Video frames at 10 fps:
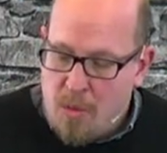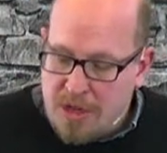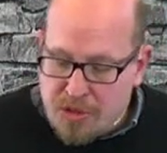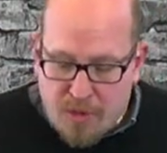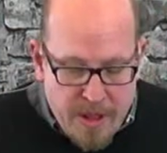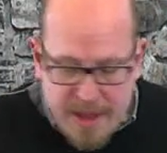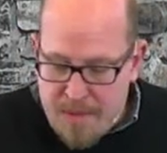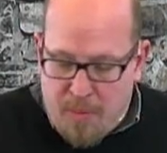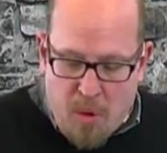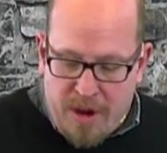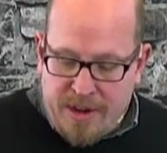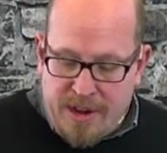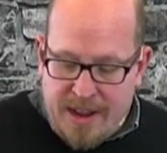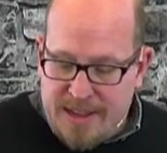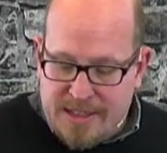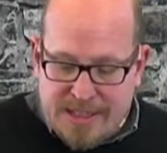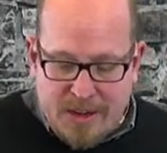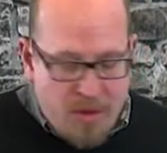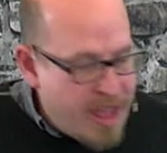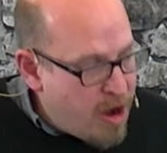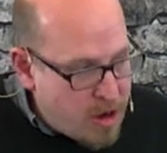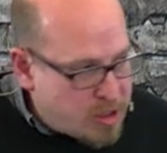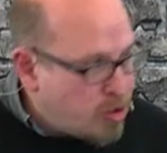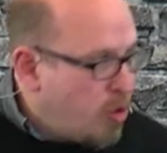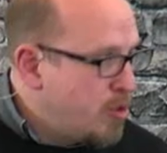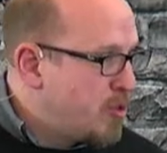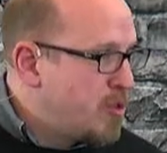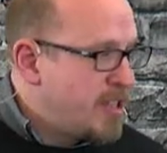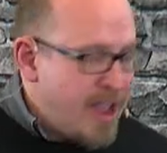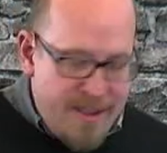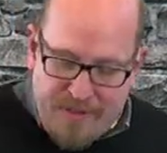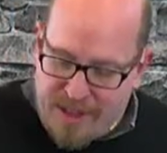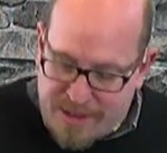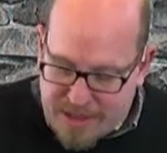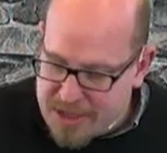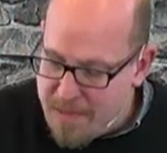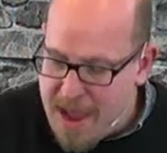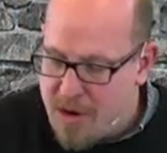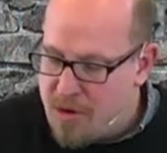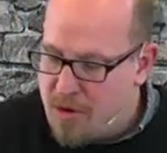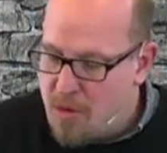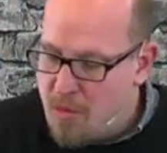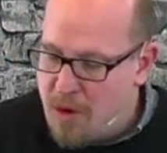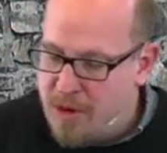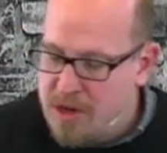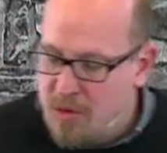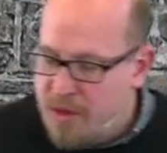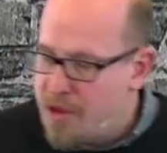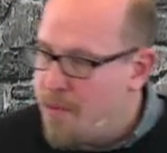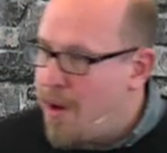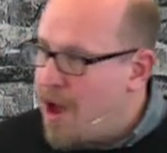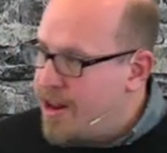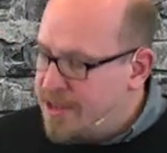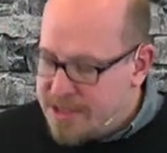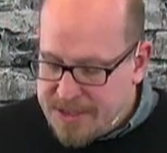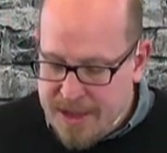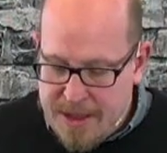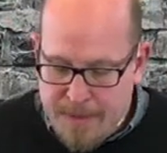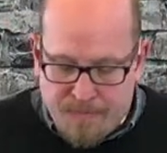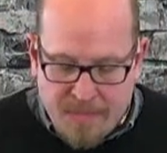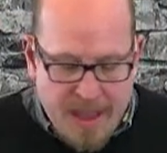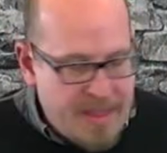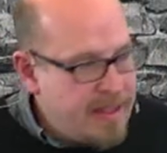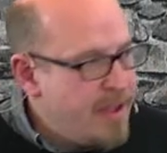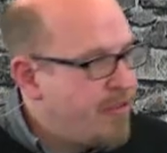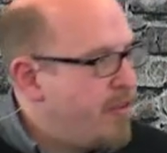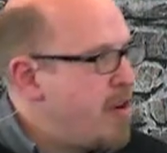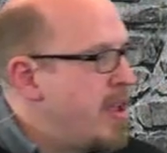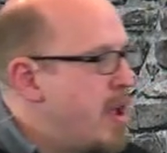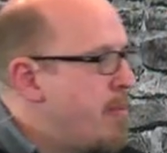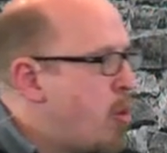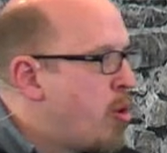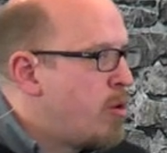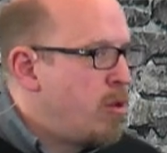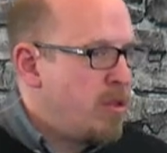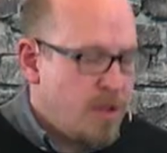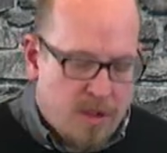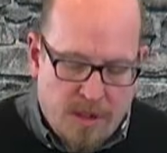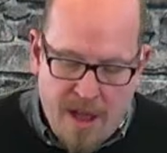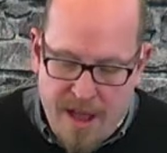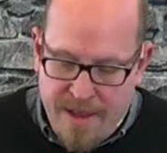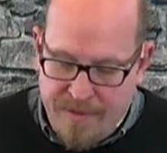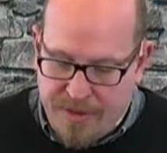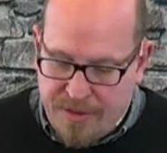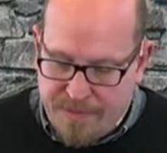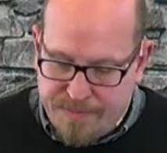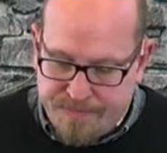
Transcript: What's really important is that our souls are saved. It doesn't matter what we do with our bodies. And they lived very immoral lives.